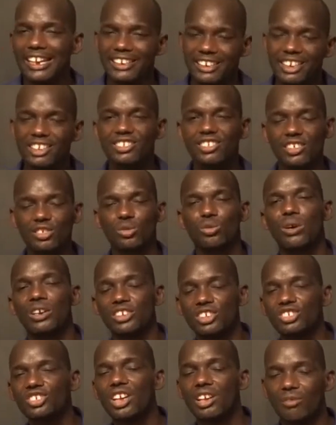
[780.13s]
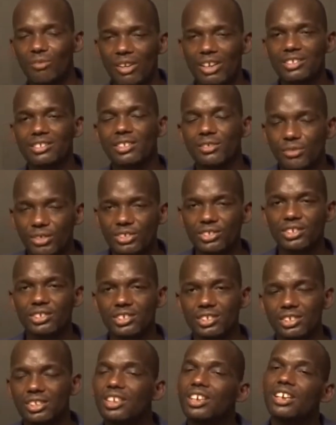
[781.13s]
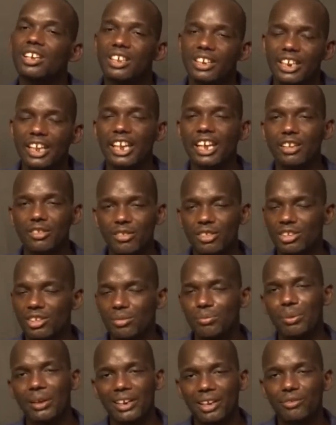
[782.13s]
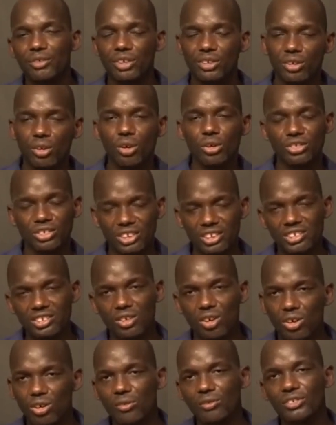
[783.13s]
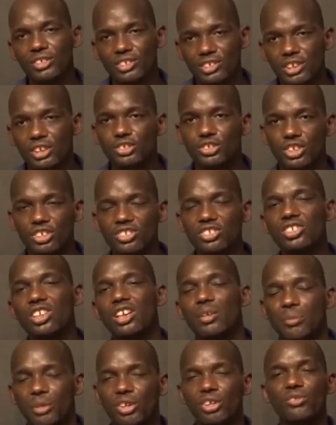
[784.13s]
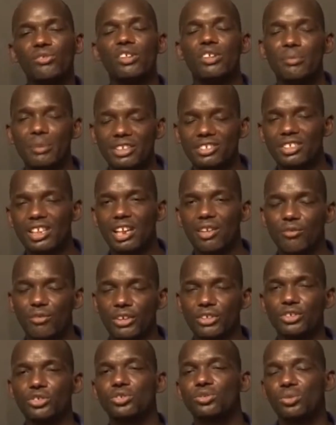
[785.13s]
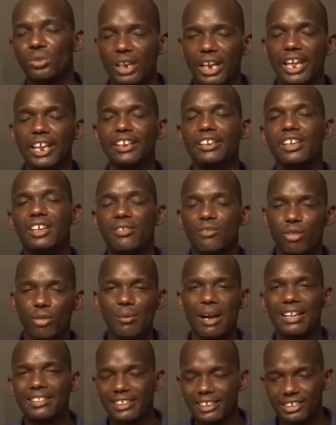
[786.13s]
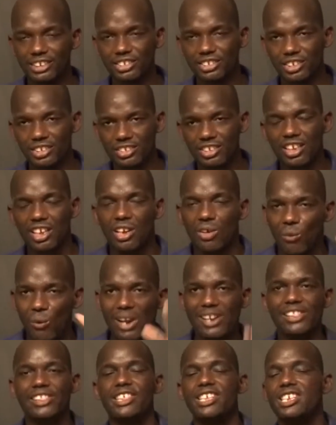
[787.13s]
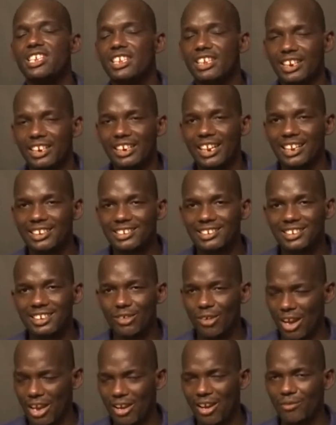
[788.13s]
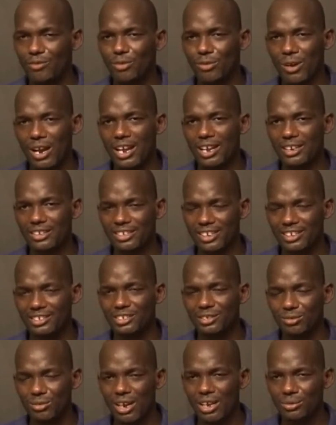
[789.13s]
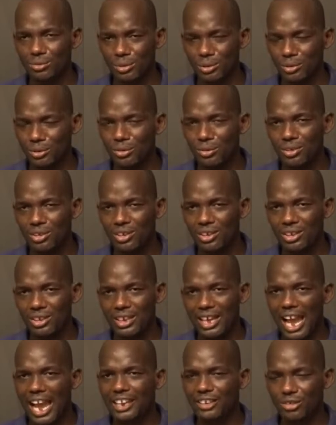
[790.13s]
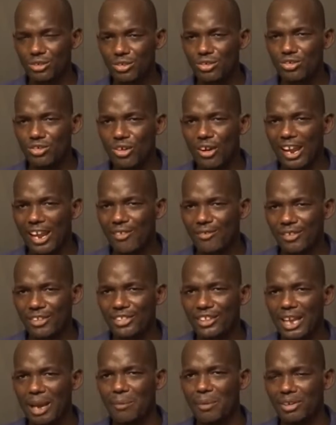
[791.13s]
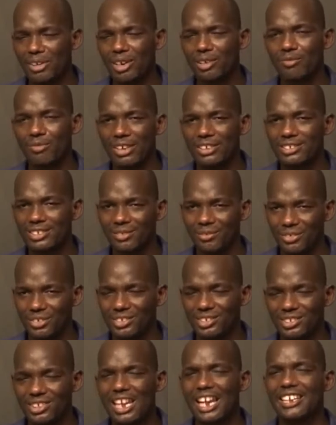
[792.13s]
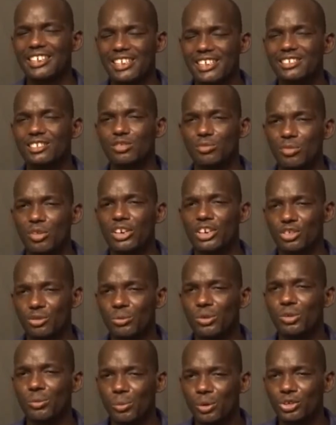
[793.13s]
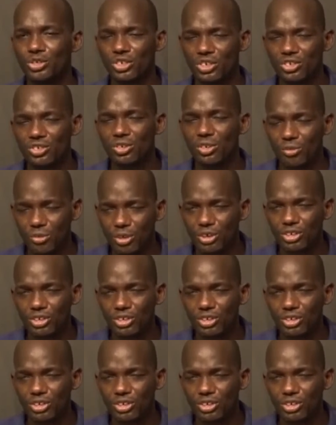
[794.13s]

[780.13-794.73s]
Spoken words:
teachers who are teaching advanced physics, they can benefit on all of these sessions, because even myself, I used to learn from other teachers. One thing that I have to just to answer you, I don't know everything about advanced physics. I just know the small portions of